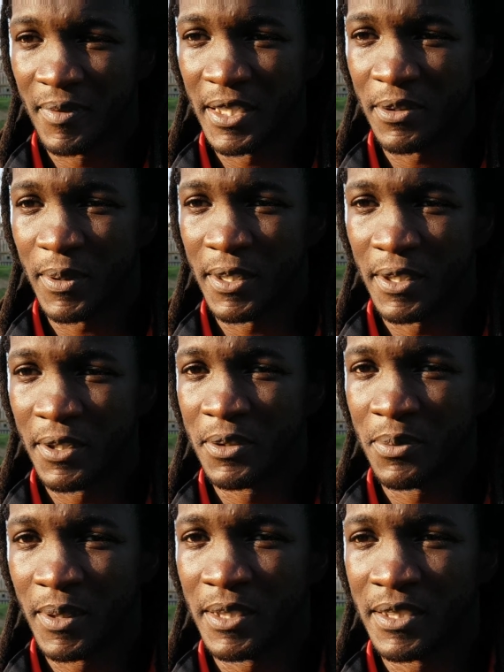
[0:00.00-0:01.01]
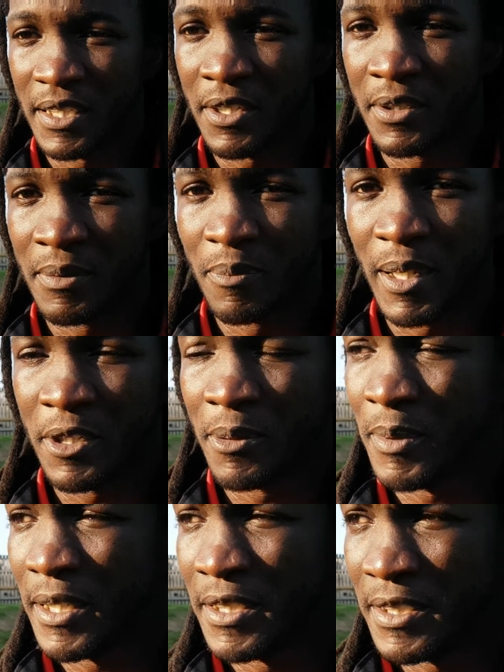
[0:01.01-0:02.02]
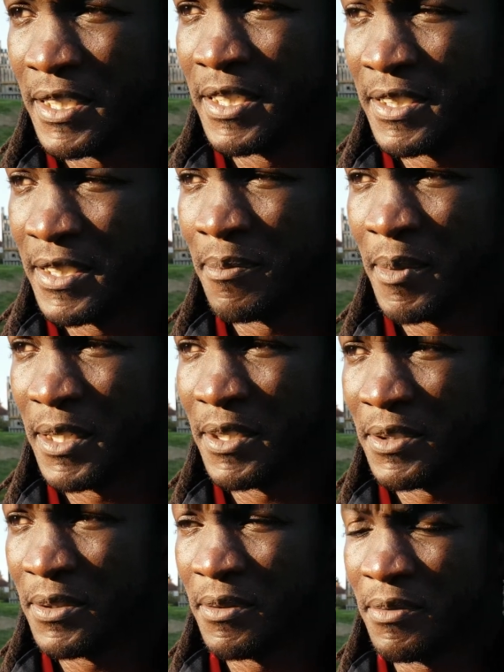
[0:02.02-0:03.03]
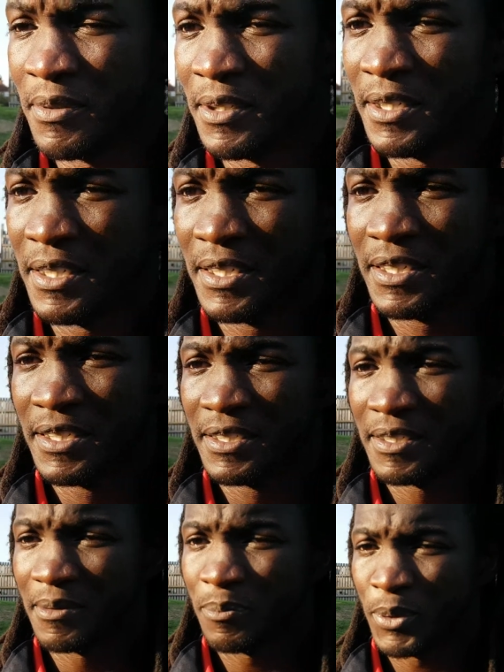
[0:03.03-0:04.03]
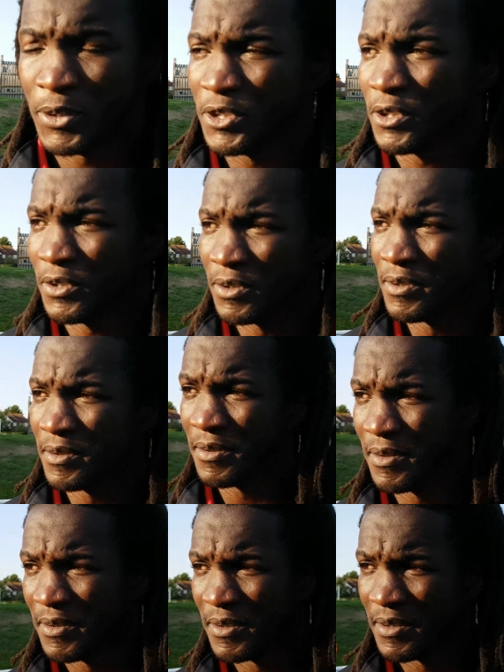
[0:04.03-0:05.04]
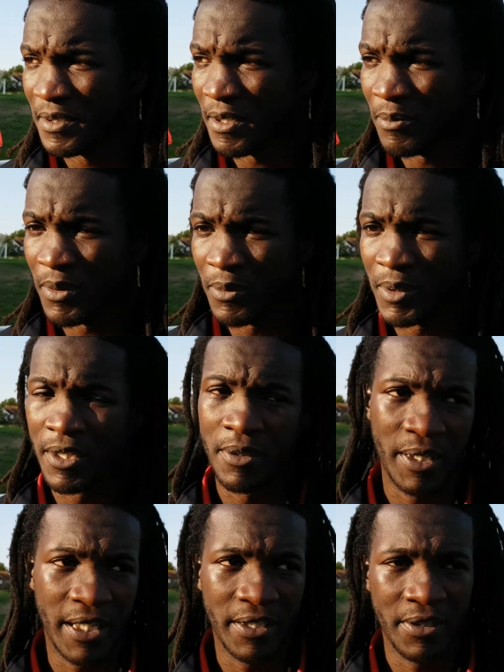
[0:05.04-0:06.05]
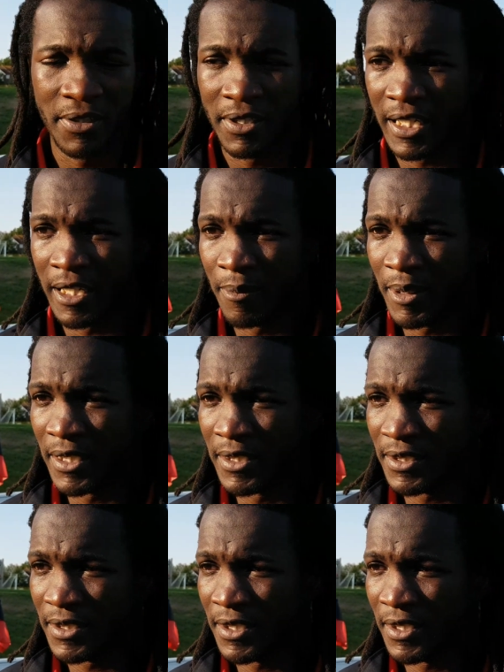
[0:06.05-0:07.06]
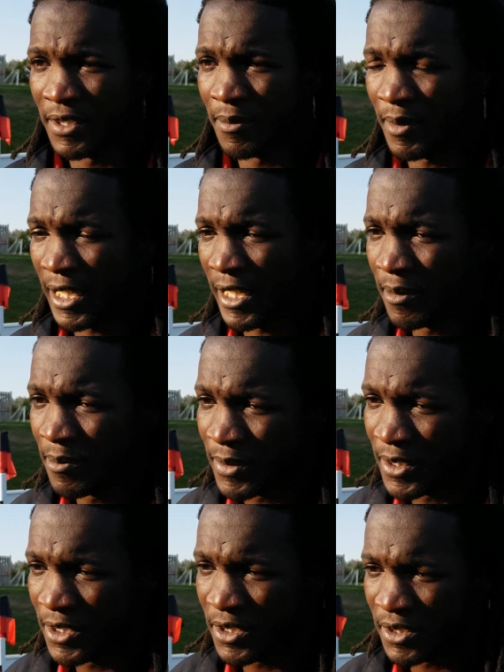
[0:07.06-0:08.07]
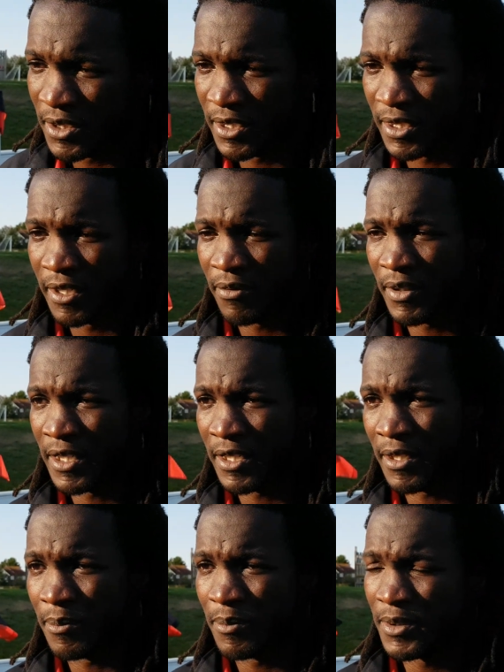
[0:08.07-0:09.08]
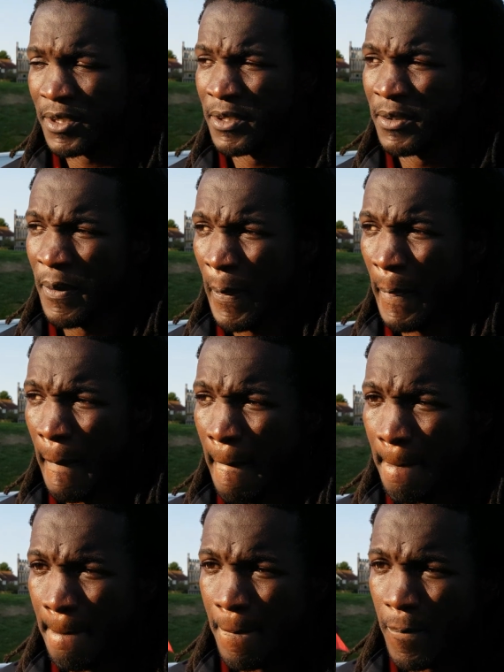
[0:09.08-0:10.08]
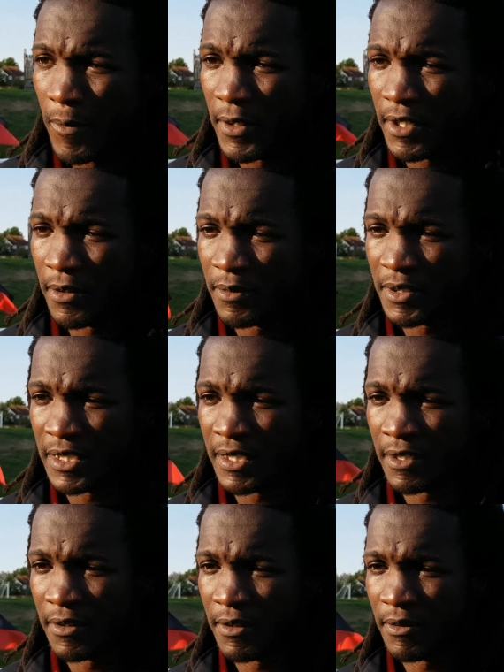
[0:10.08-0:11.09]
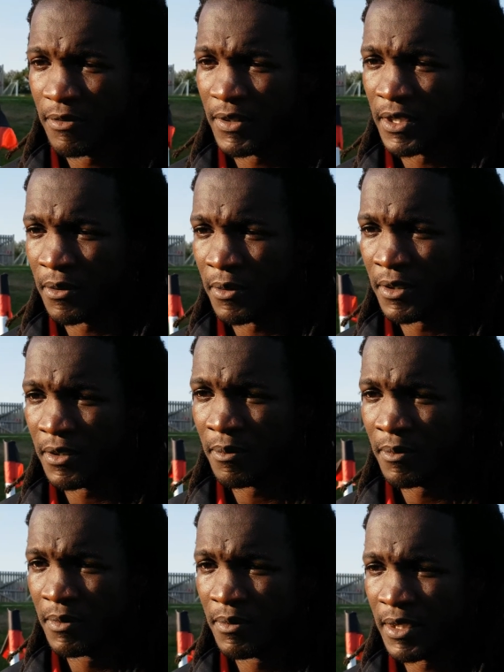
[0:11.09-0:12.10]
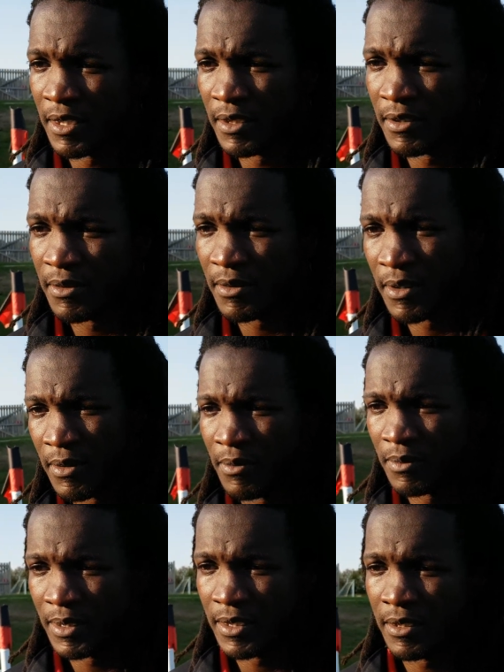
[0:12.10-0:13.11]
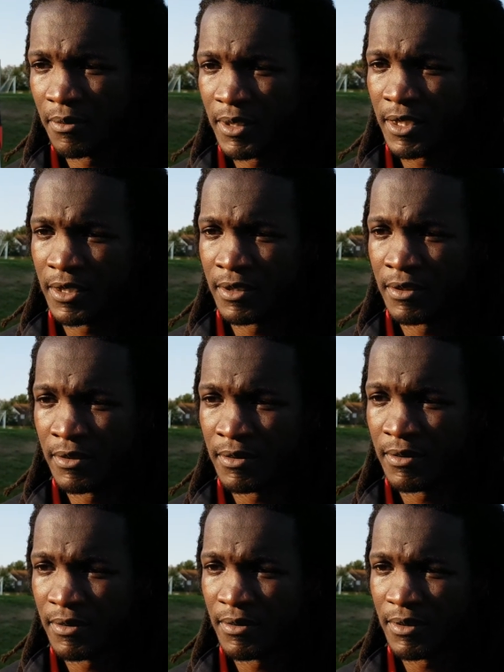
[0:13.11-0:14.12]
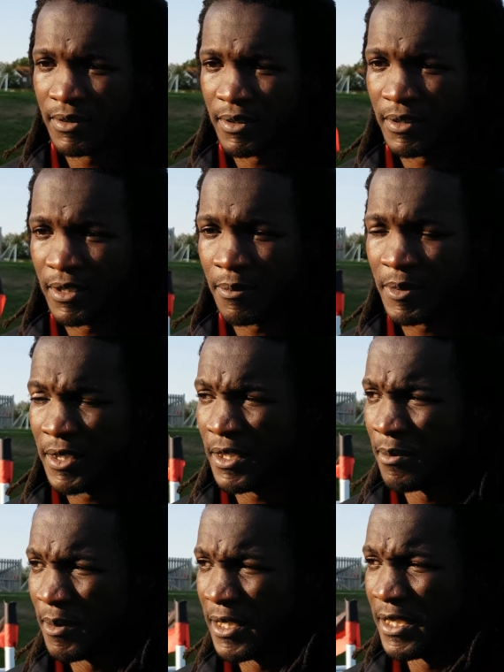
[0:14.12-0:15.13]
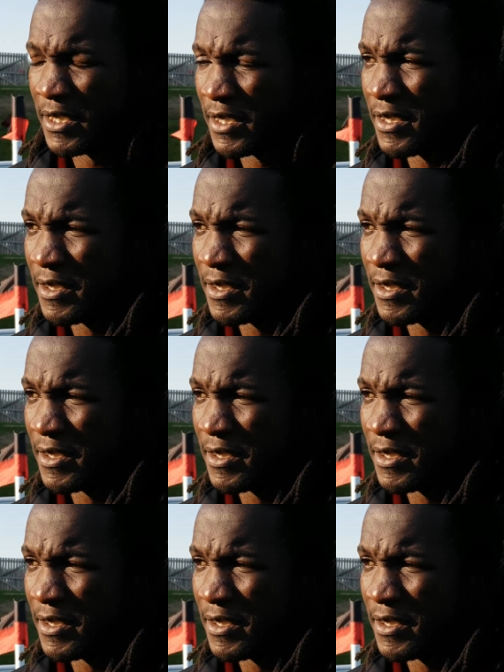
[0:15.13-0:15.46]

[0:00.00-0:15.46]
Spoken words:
it's one of those ones that could make or break your season and make you sort of push on. And yeah, we know they had a good game against Heybridge in the FA Cup, so we've seen a video on them and we think we can upset them at least.